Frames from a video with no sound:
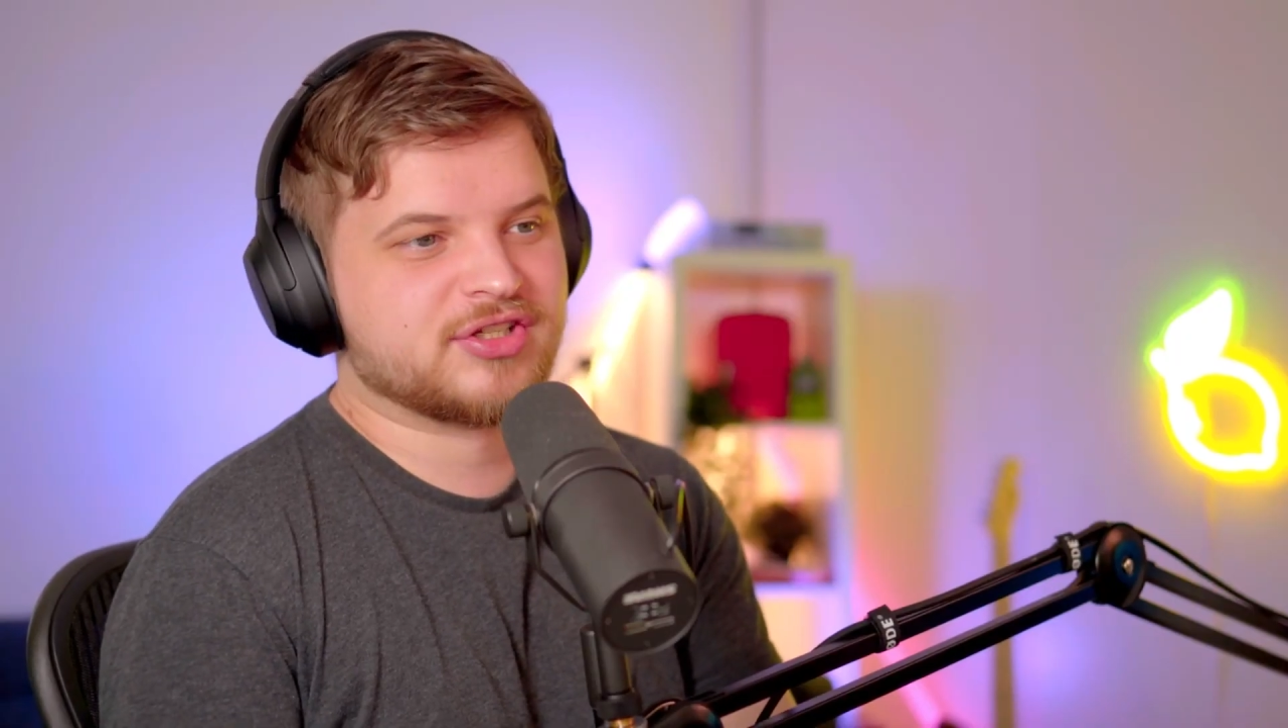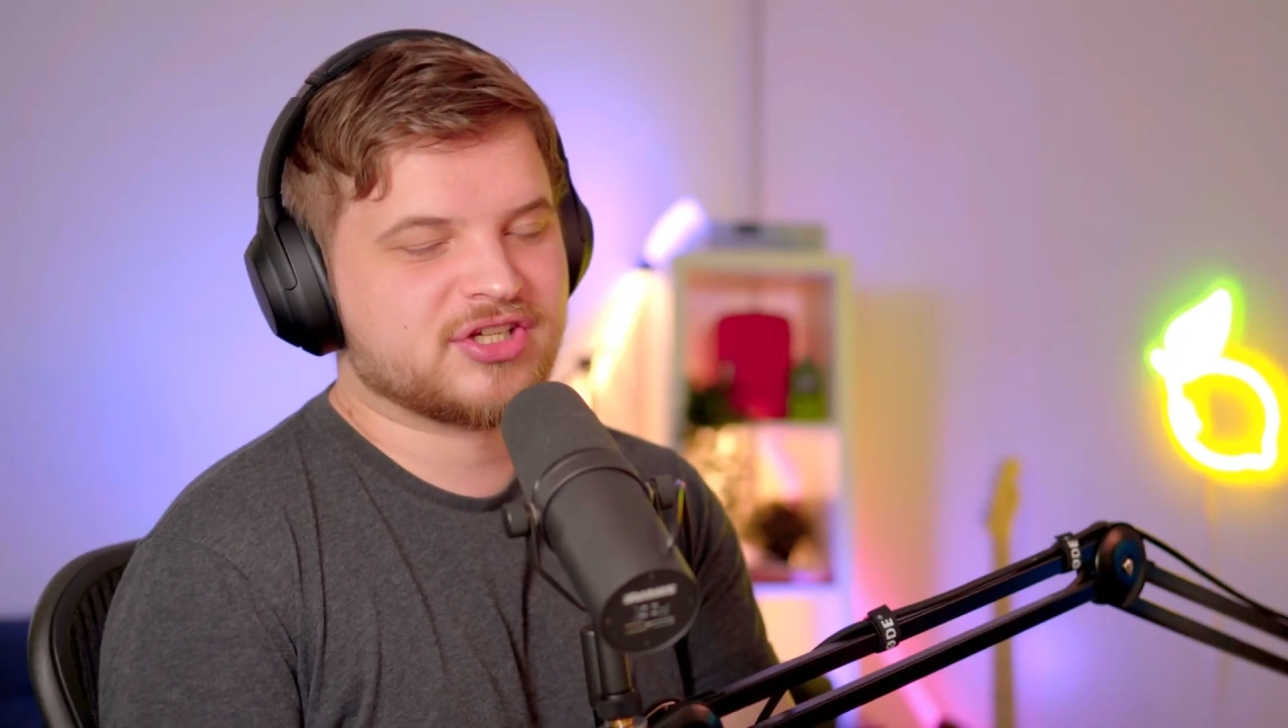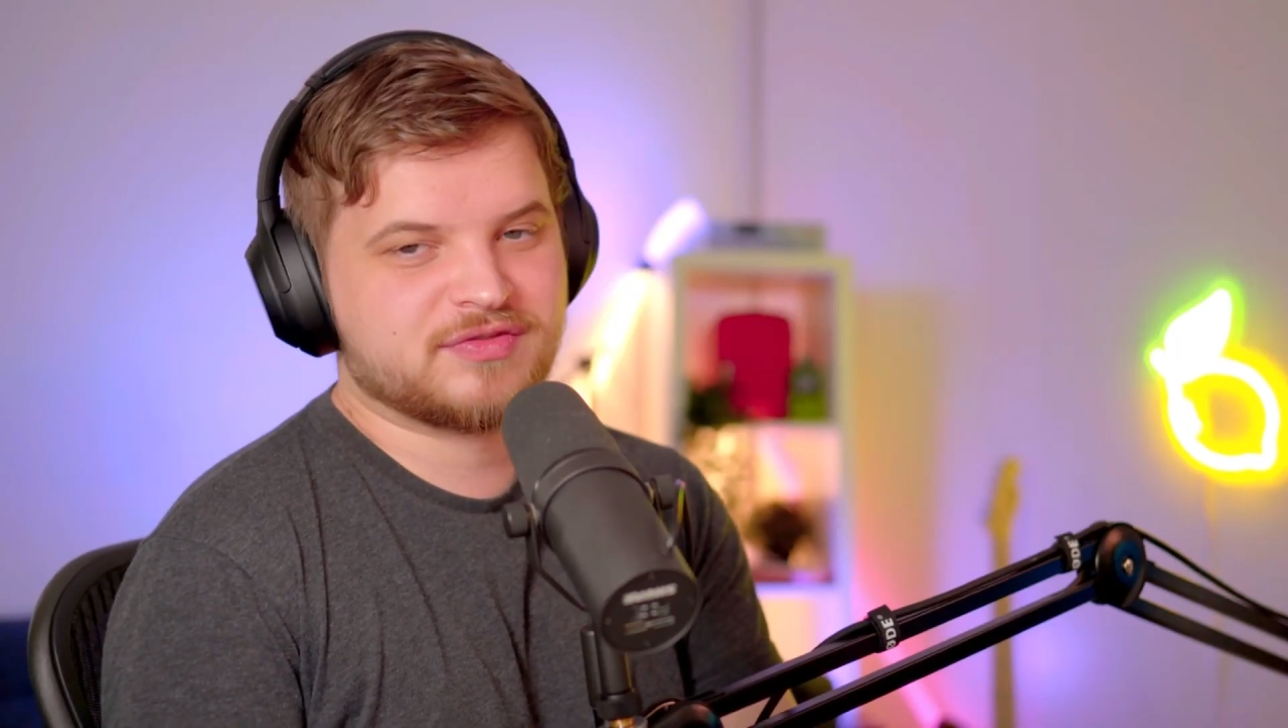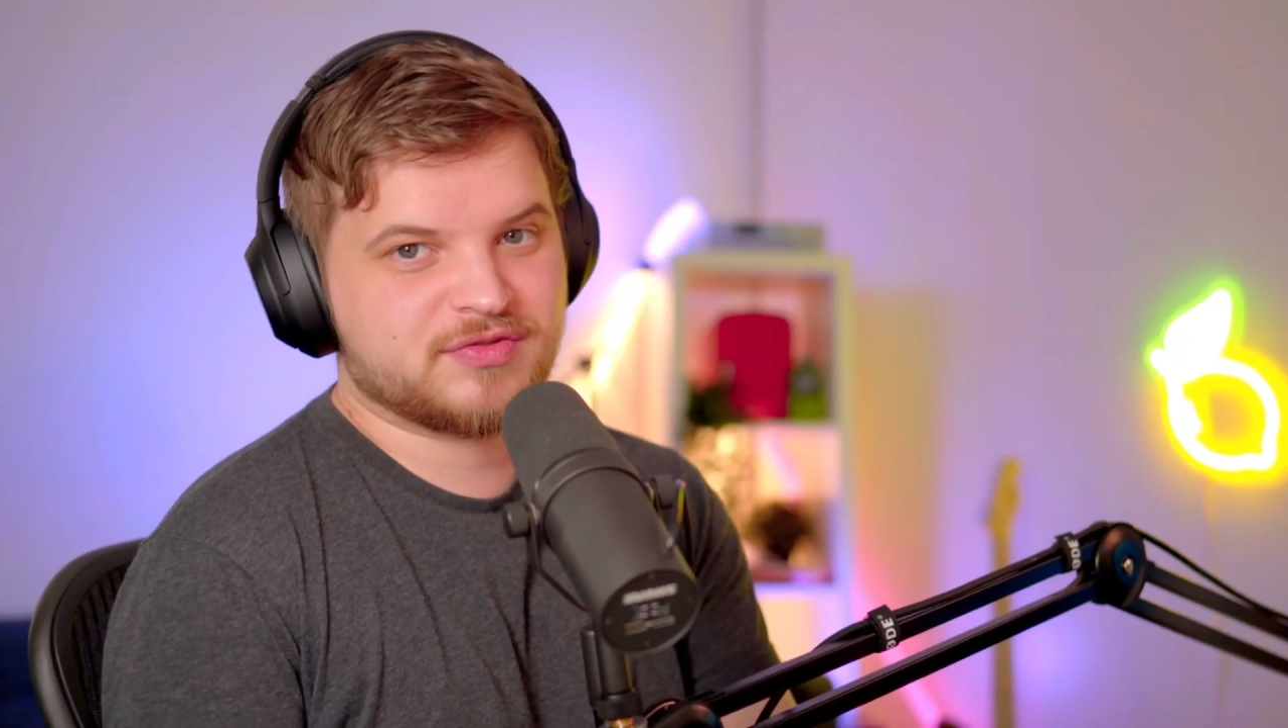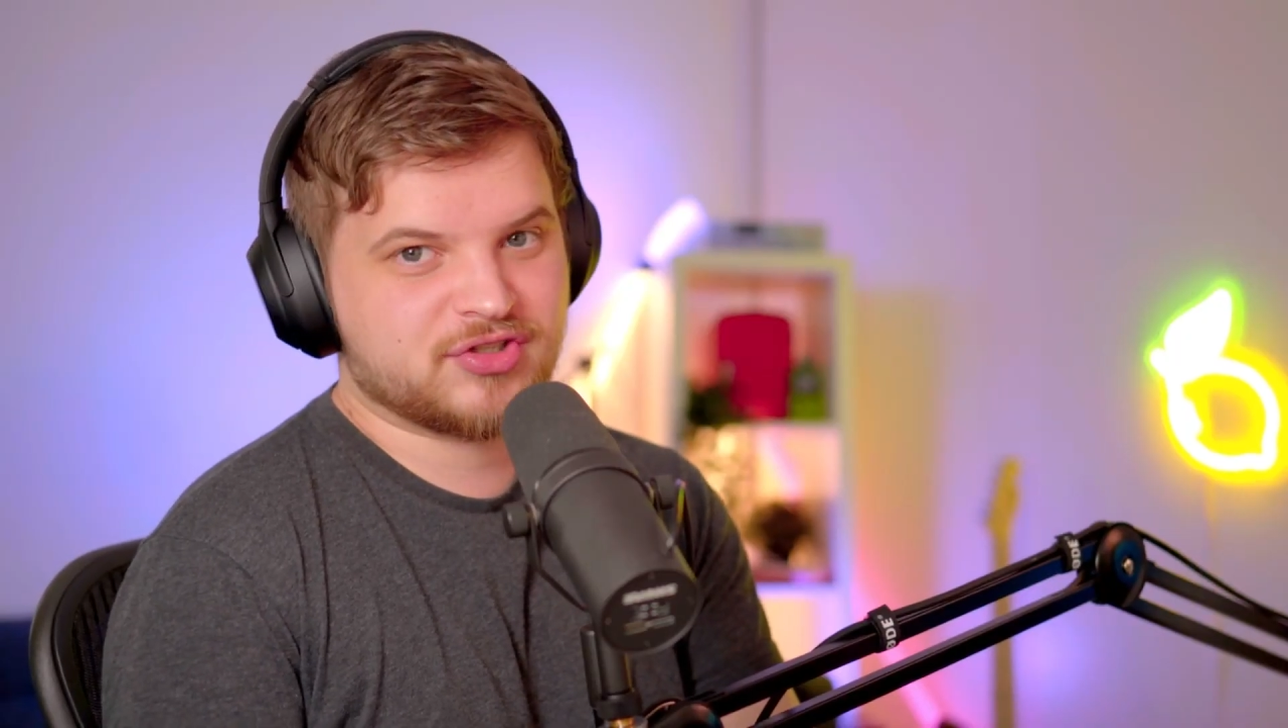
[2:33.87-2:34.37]

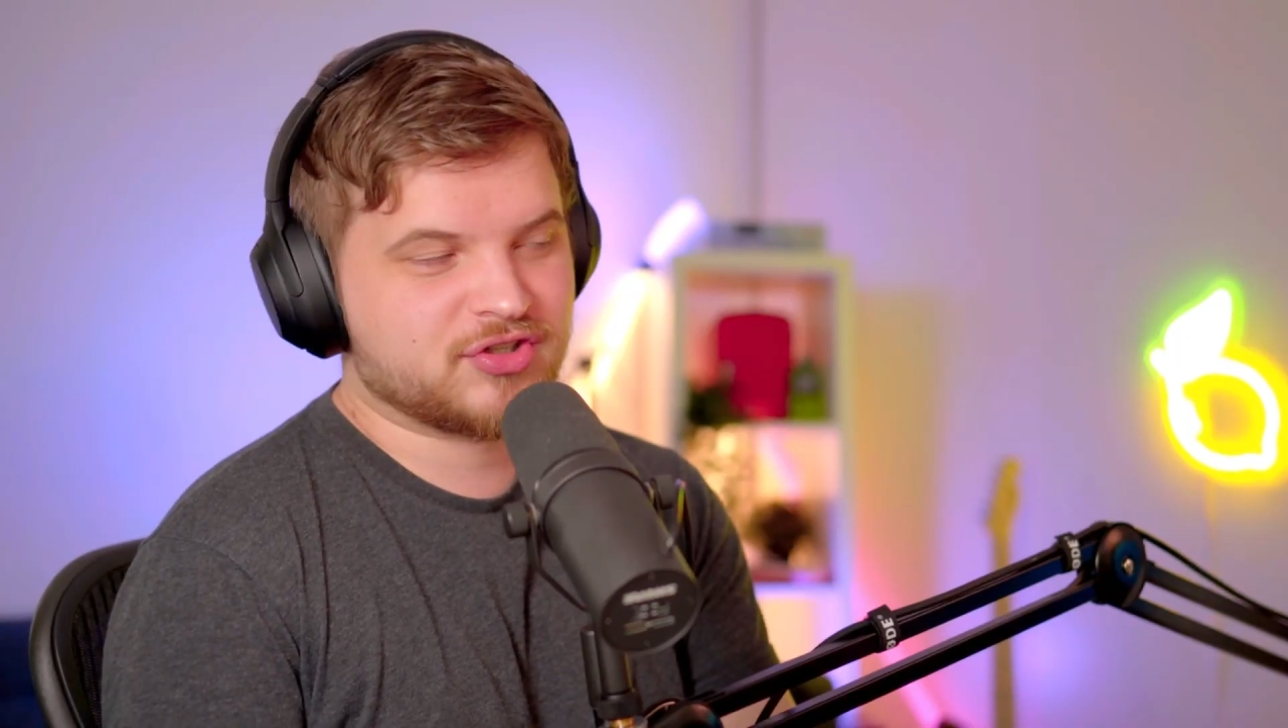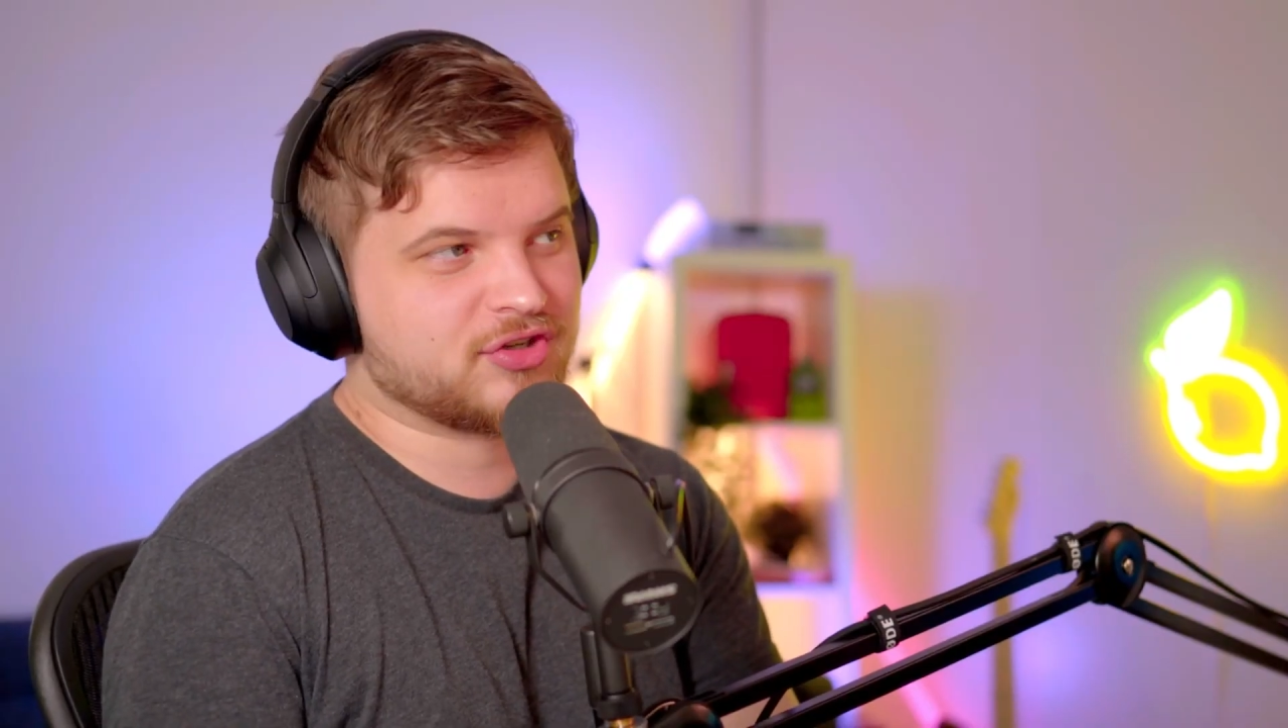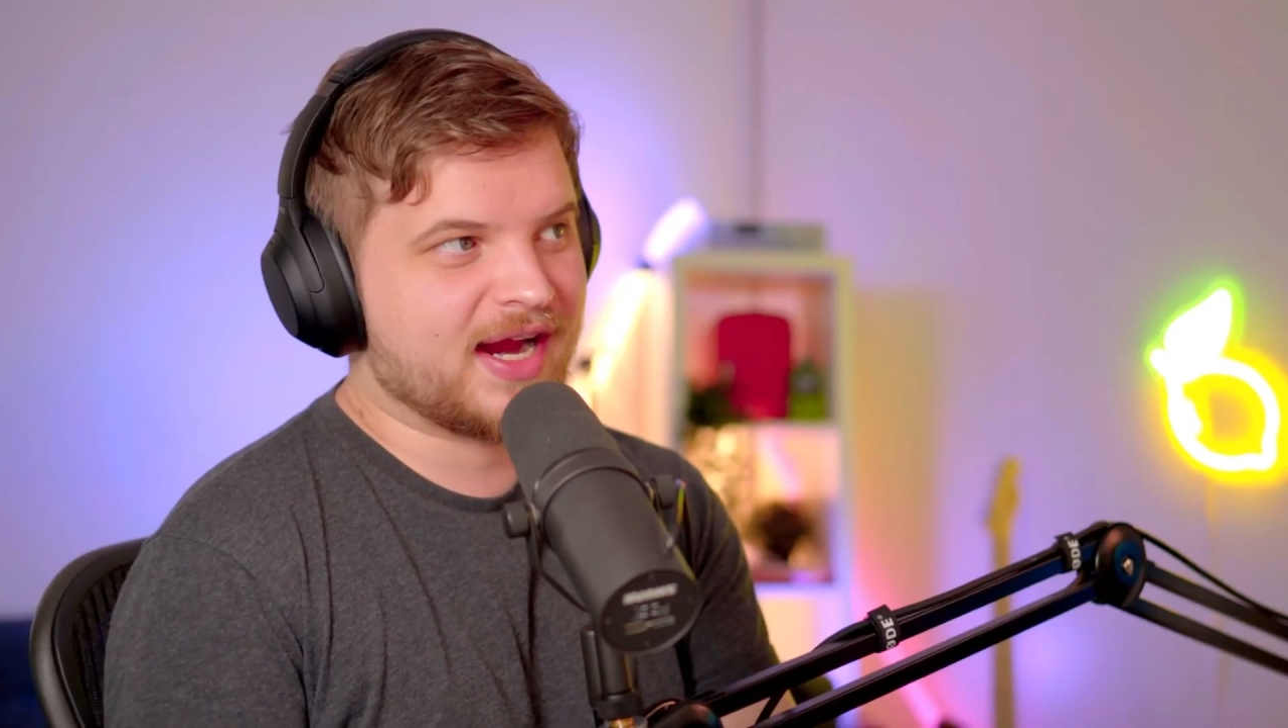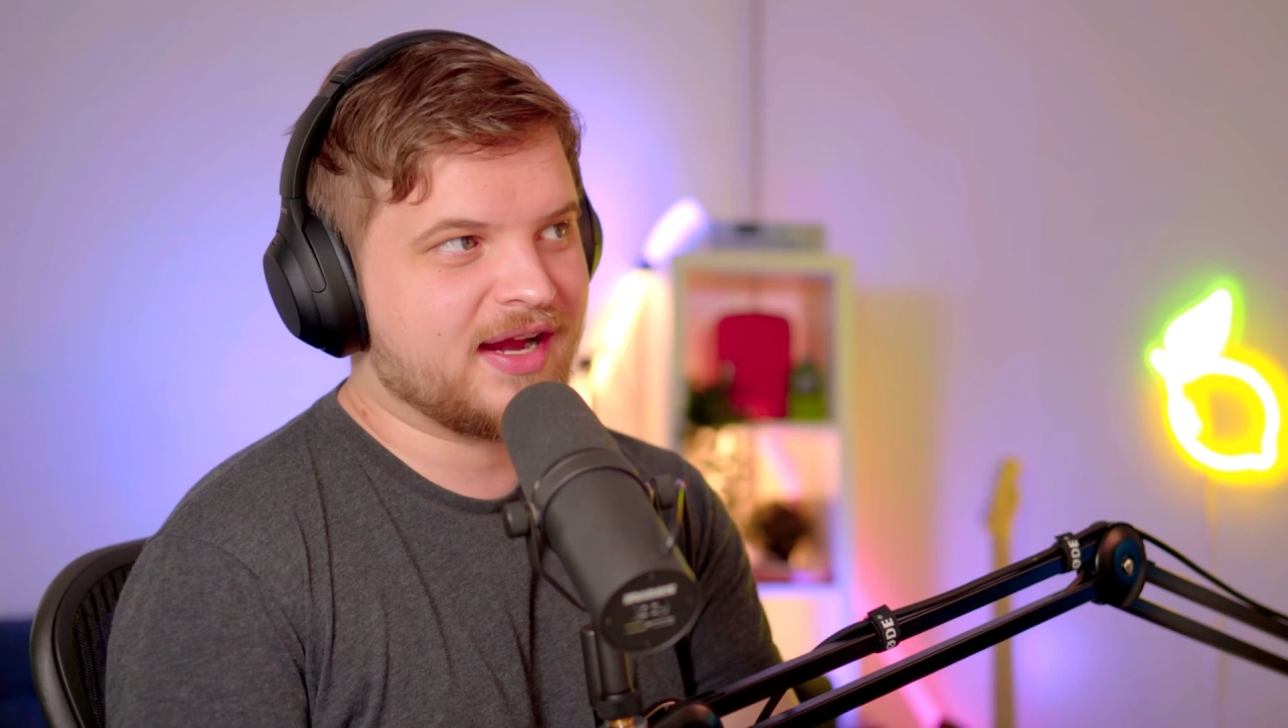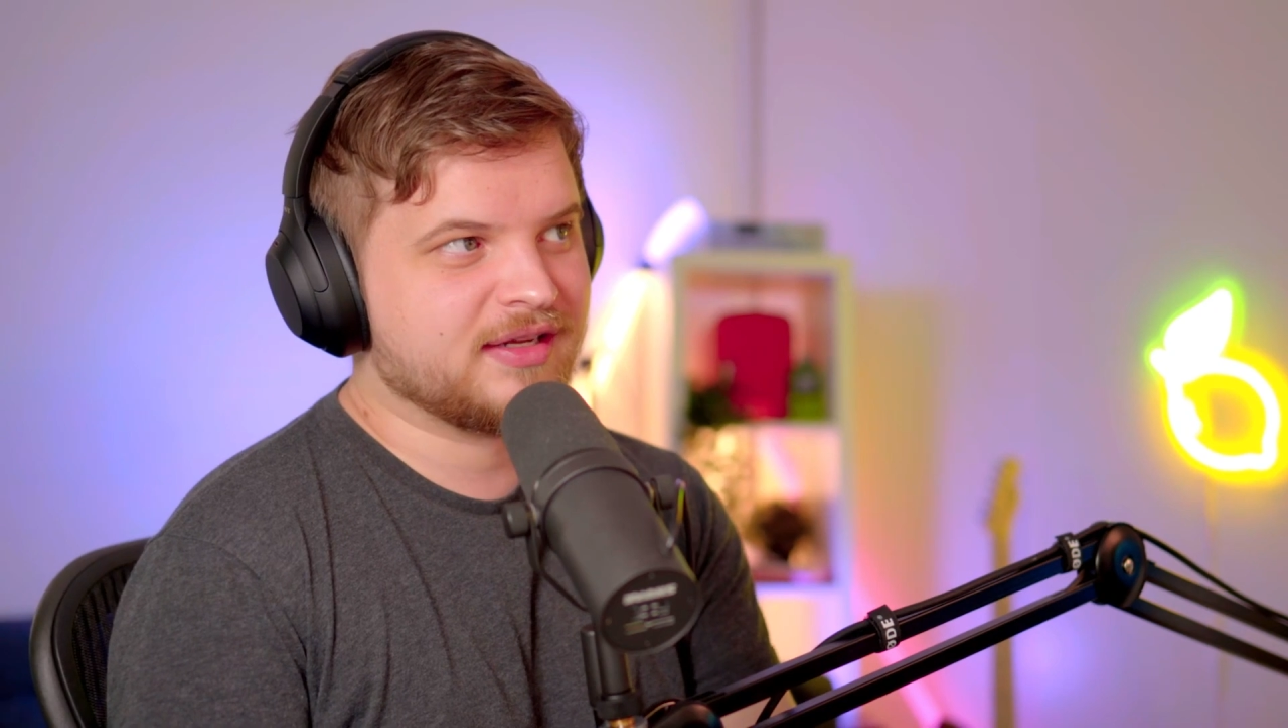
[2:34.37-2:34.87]
straight